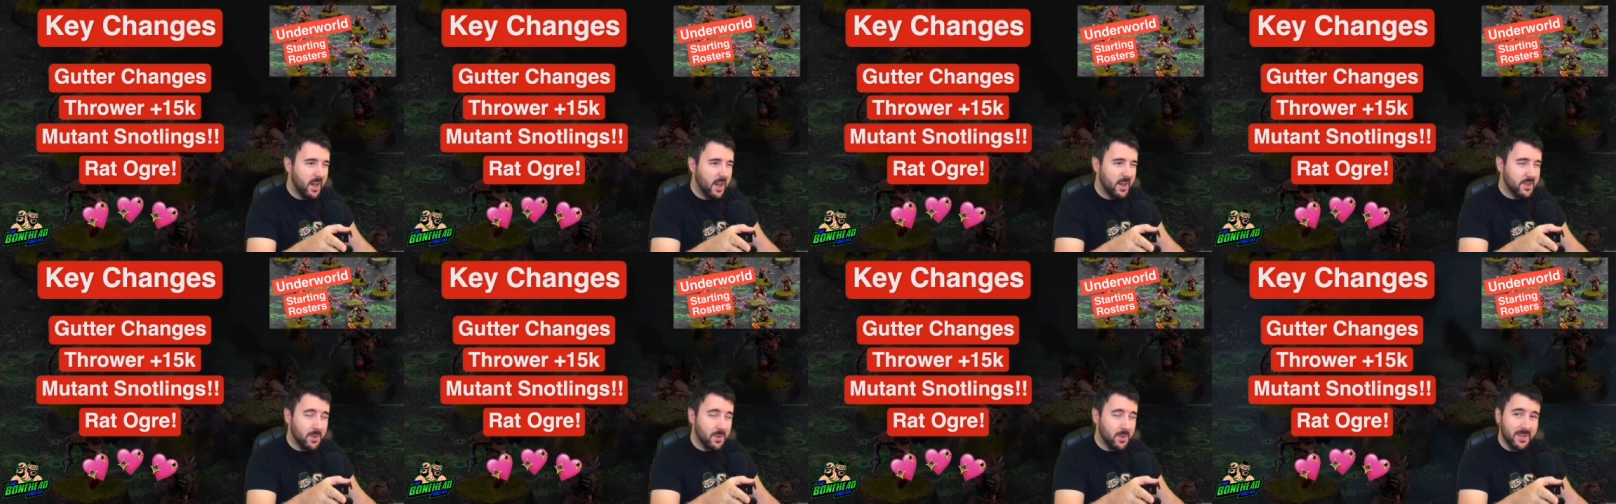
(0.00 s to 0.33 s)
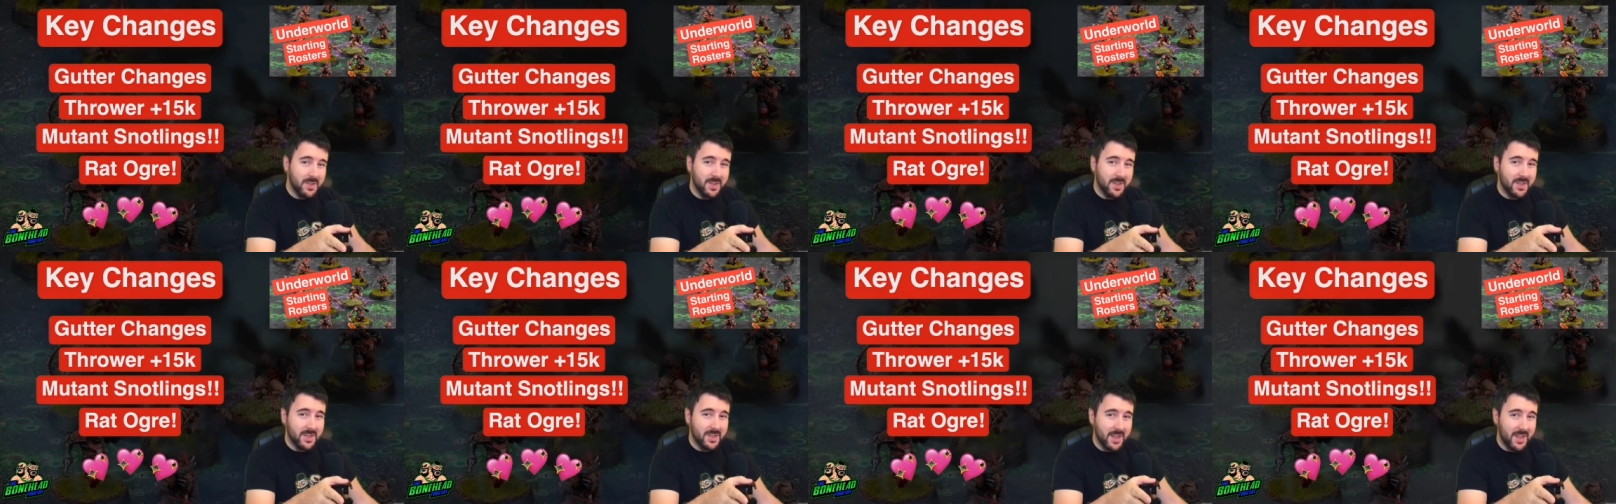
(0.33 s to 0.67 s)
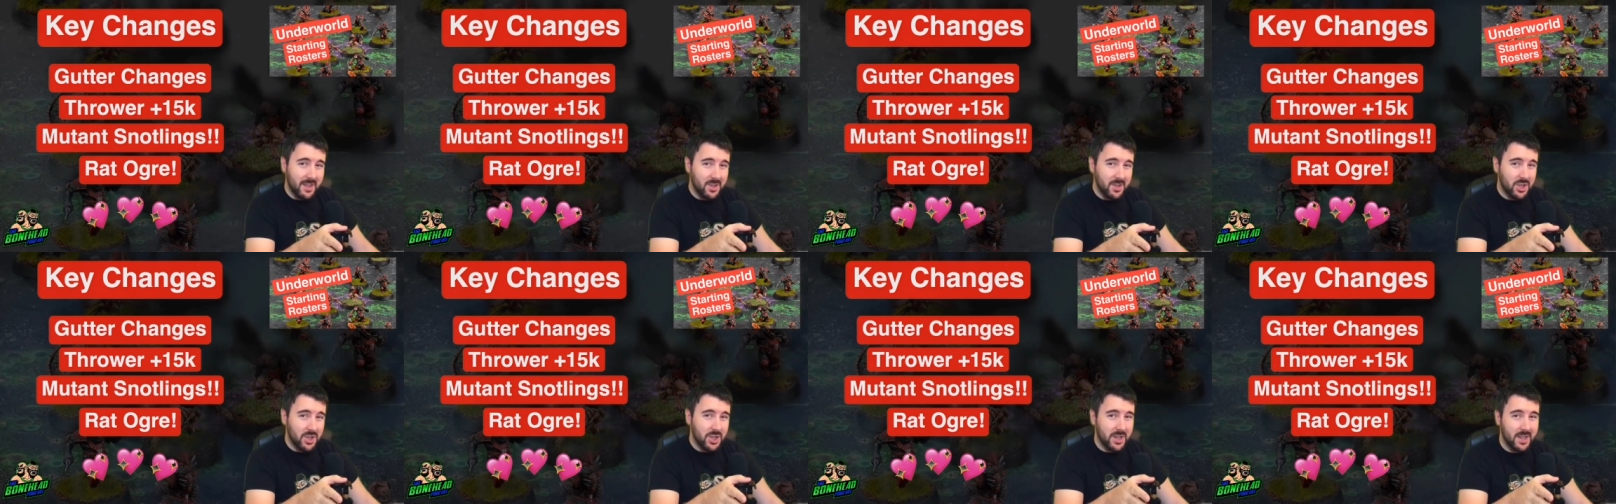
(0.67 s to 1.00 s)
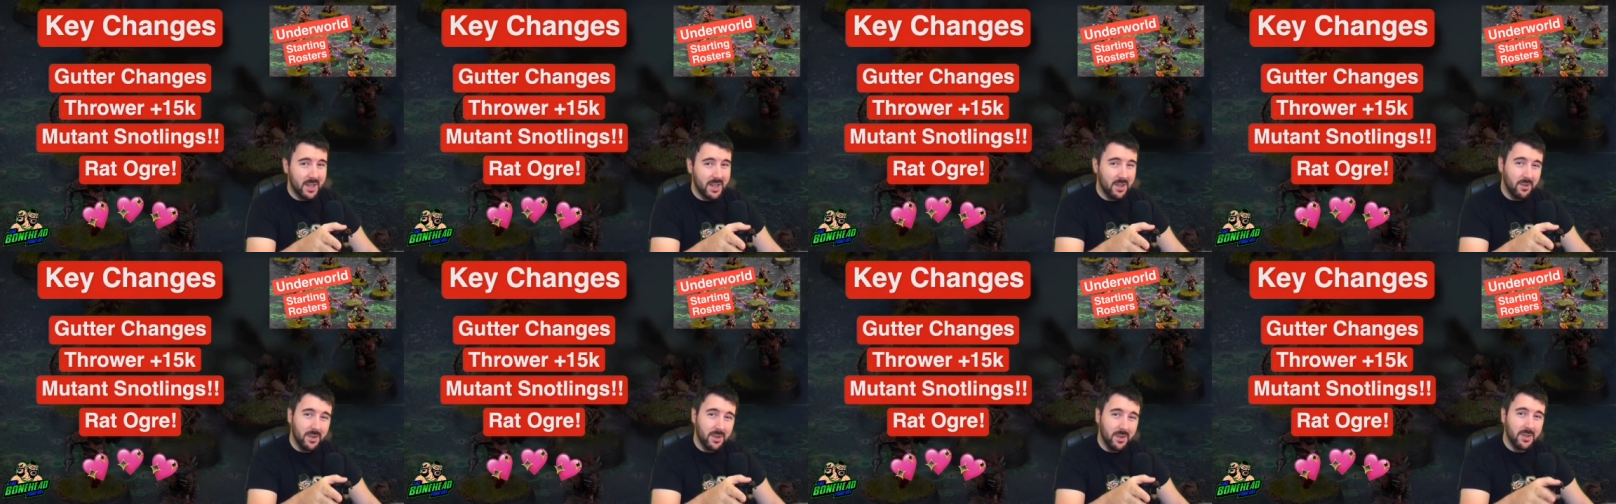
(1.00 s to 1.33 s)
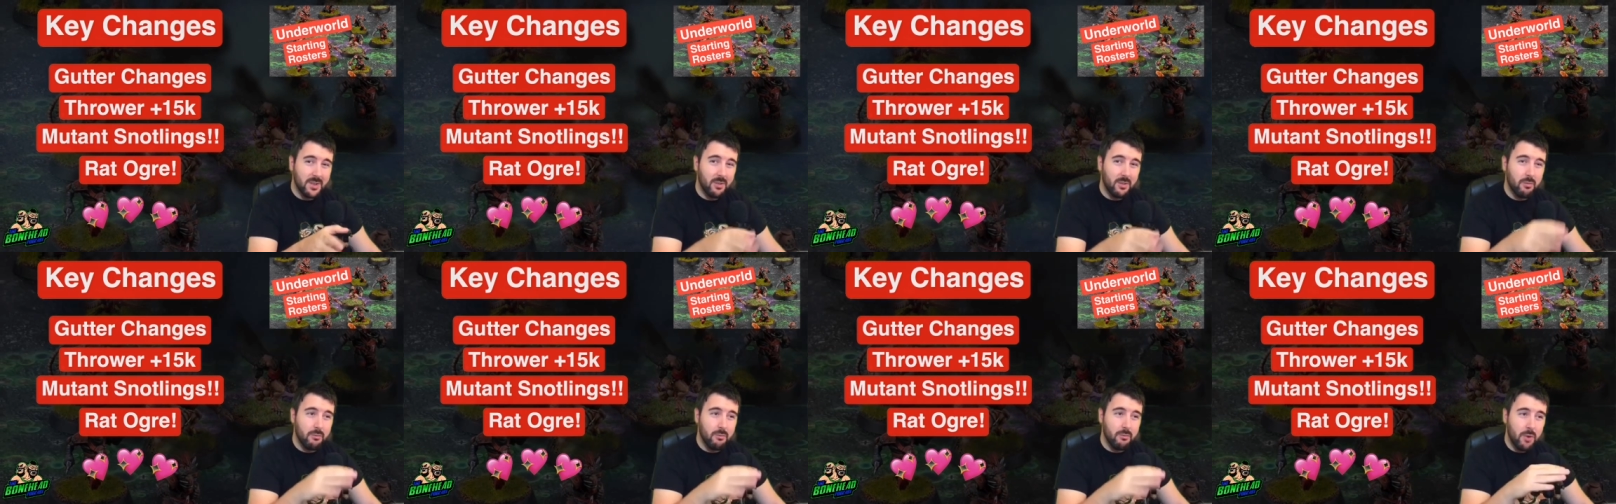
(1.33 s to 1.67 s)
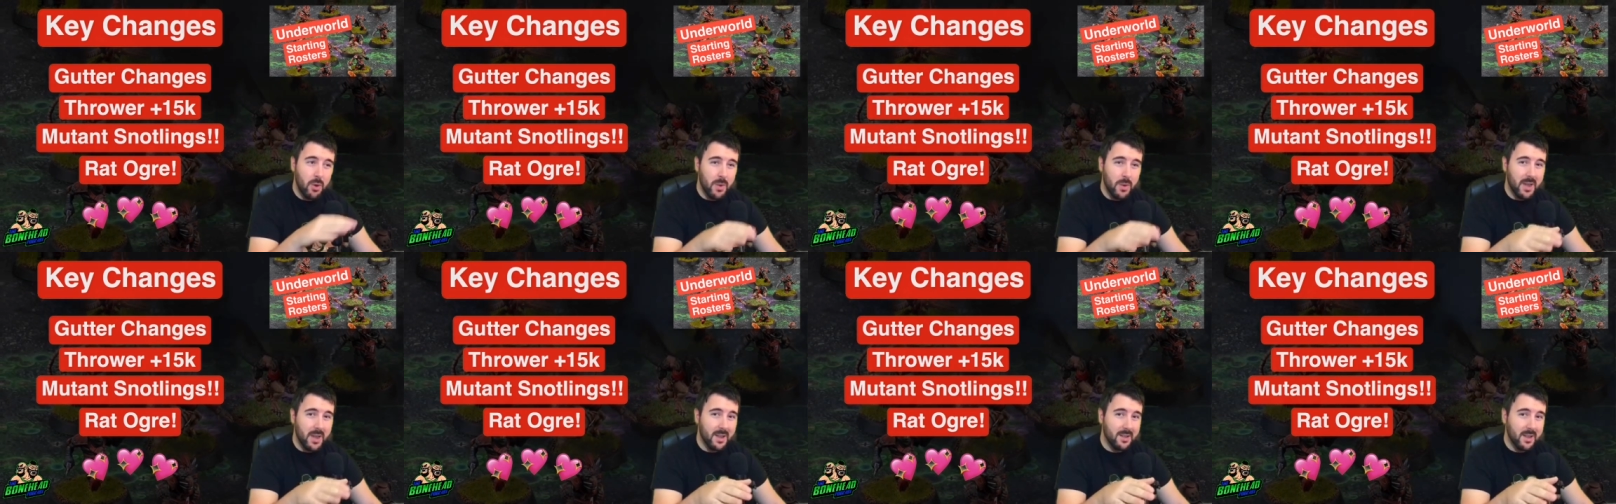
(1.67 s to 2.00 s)
So it's essentially got its
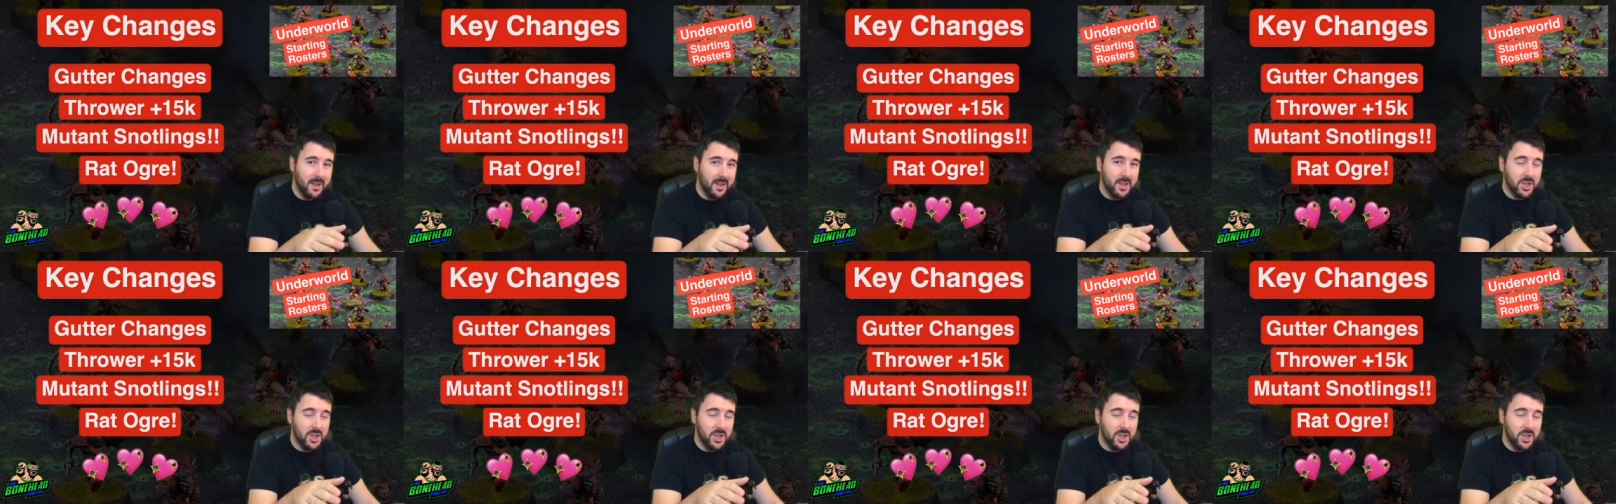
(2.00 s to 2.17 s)
throwing